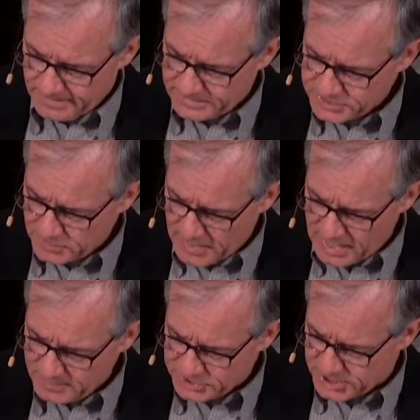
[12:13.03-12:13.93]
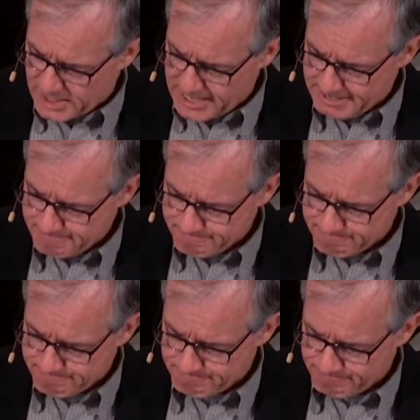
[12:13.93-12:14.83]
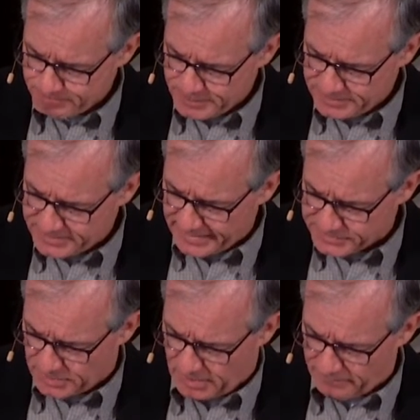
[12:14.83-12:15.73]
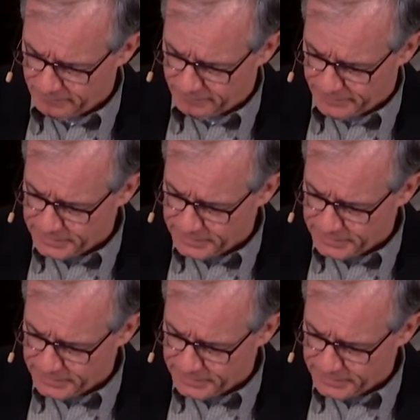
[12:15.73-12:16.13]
And so Abishai takes off.